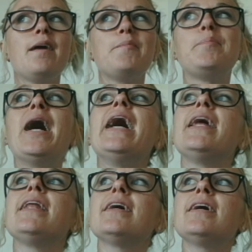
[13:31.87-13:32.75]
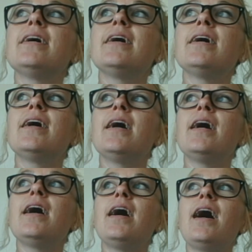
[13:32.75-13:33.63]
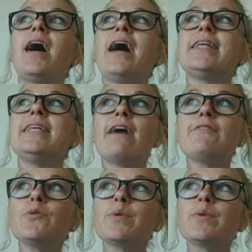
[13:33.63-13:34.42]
But I never